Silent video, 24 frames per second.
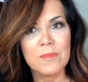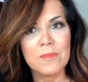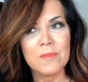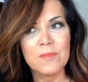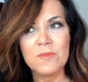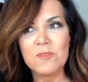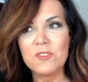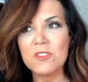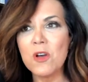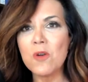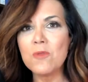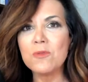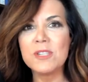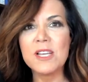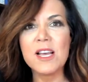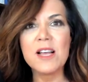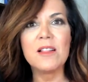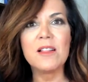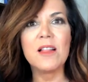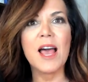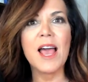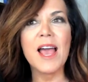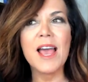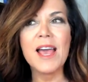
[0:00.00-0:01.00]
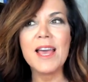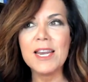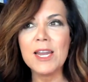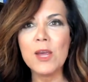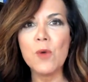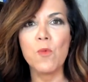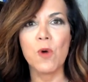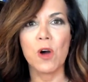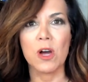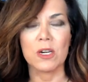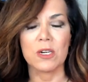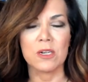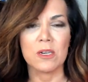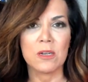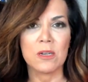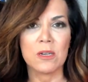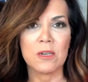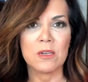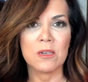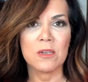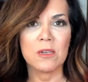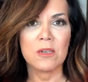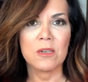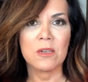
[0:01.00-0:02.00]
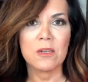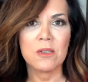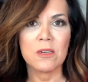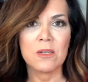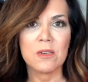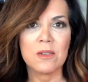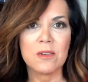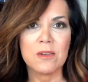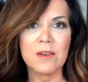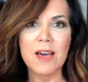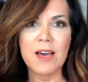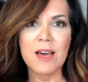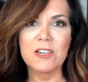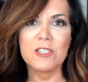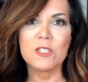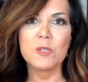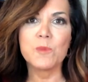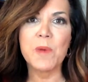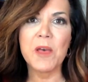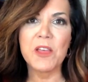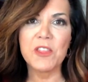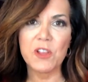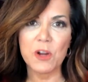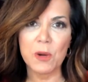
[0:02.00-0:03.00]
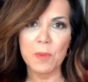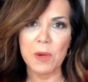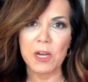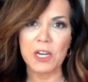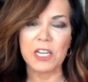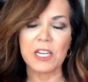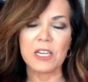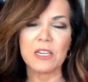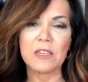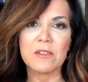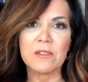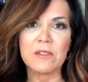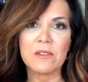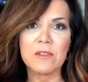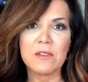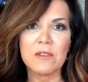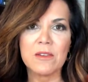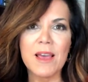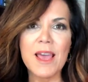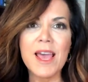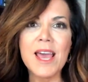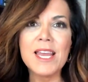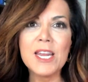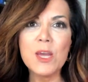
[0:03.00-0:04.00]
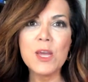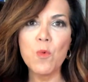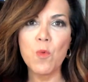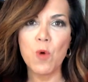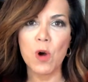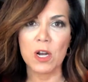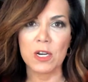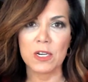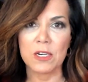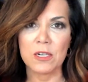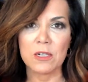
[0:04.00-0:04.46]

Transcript: Don't tell anyone how to spend their money. Anyone.